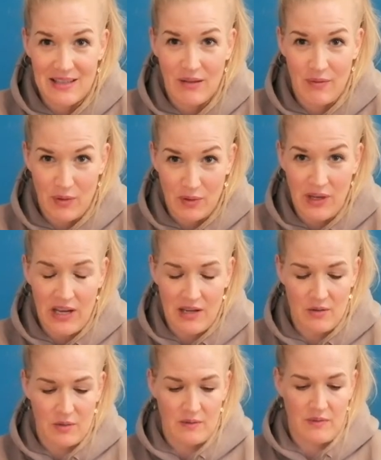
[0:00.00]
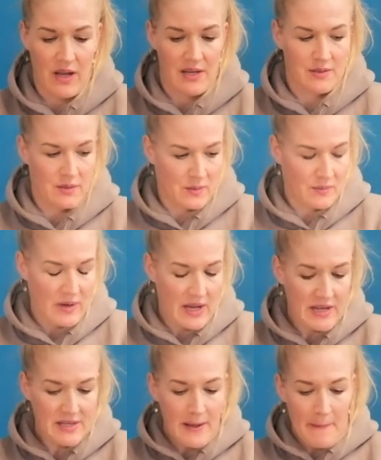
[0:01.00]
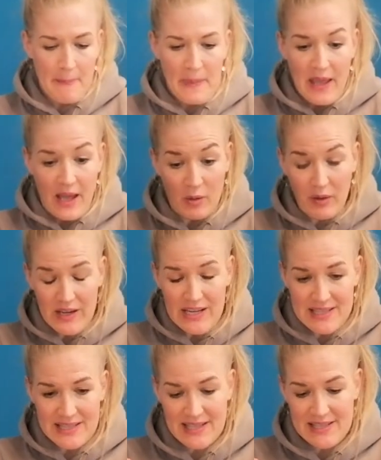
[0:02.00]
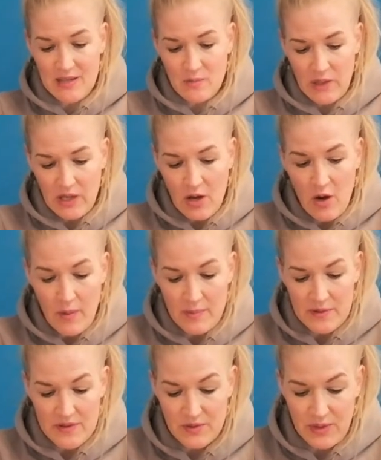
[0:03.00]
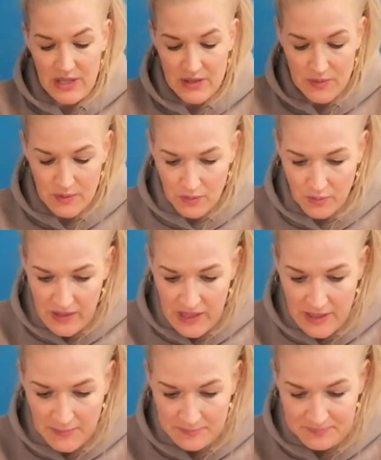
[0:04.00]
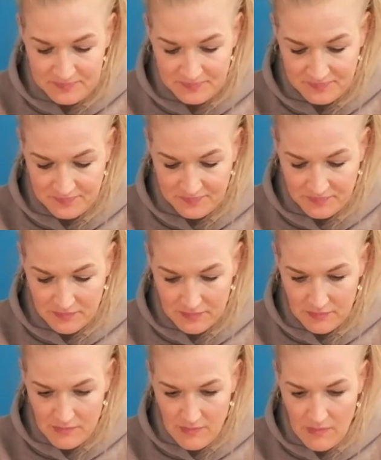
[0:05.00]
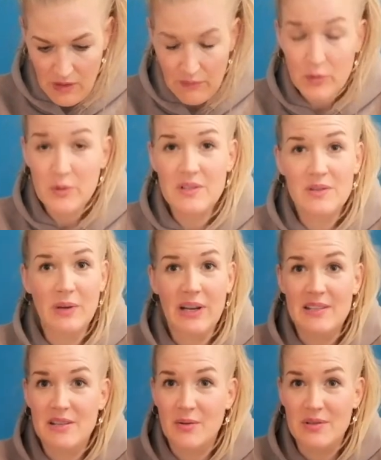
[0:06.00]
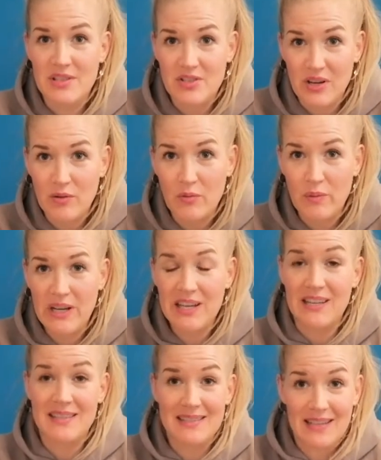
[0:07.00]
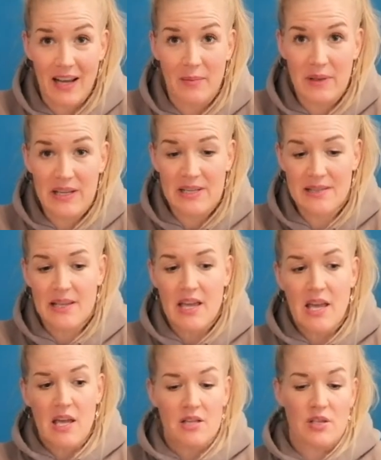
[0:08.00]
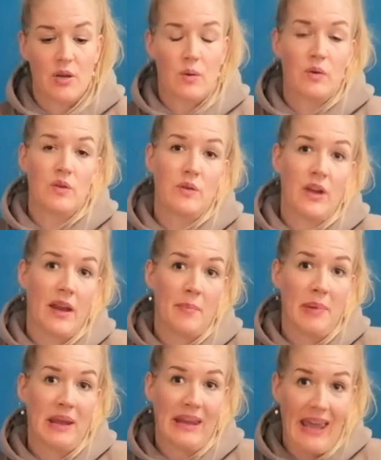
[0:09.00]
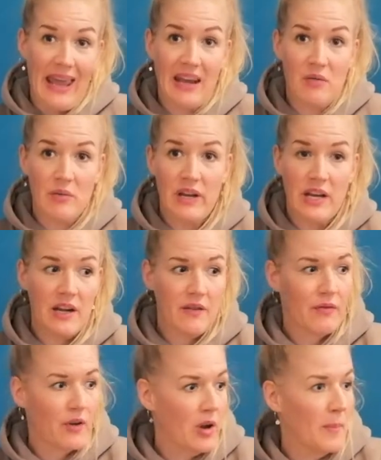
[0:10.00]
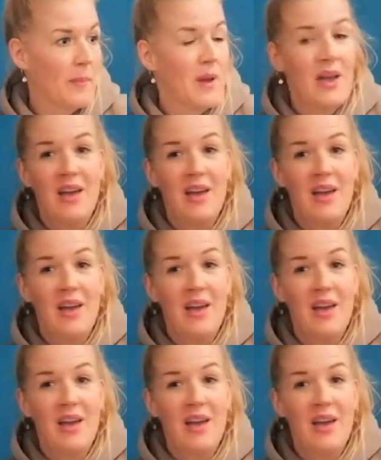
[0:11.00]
if you're getting notified. All right, Aquarius, that's it. We're gonna hop straight into your reading. Of course, you guys know it's a general reading. It's timeless, so you can pick any reading from